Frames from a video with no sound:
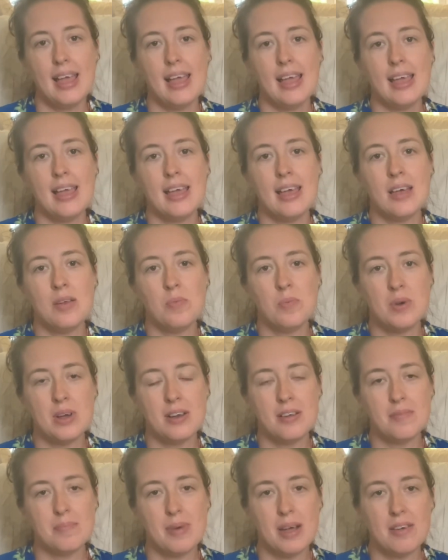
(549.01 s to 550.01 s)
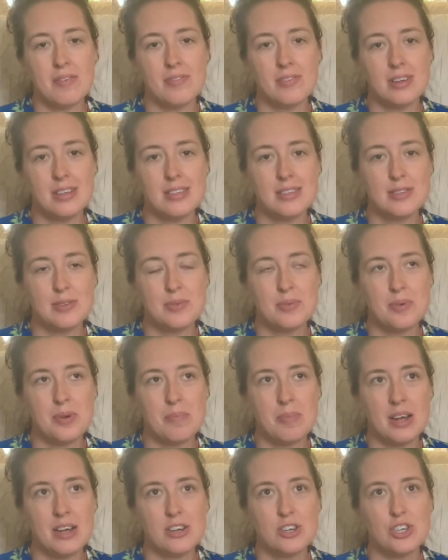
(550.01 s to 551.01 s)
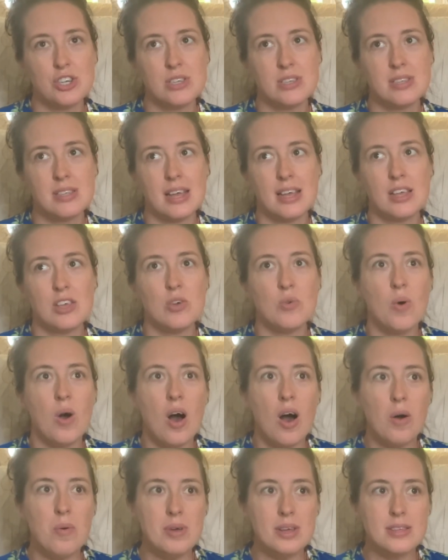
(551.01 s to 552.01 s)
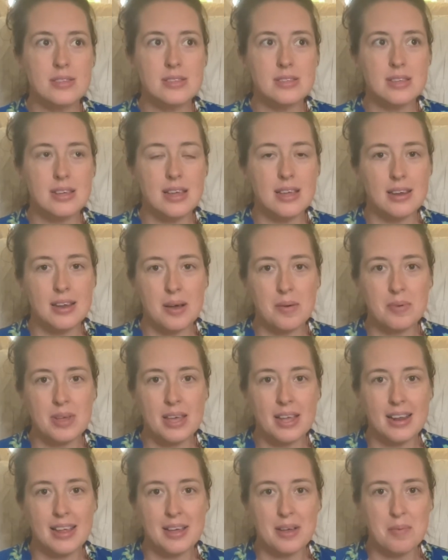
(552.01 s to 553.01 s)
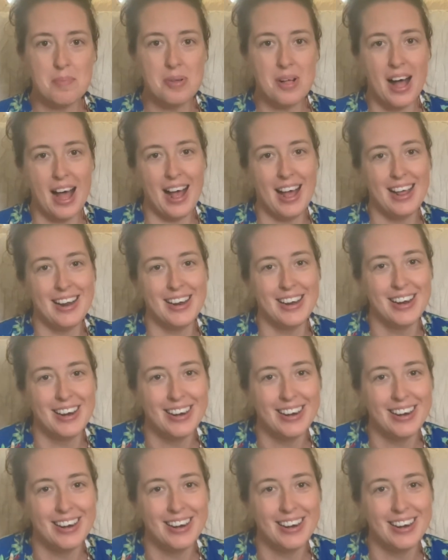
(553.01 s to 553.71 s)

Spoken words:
And one of my friends remarked, she's like, you always end up getting a platter.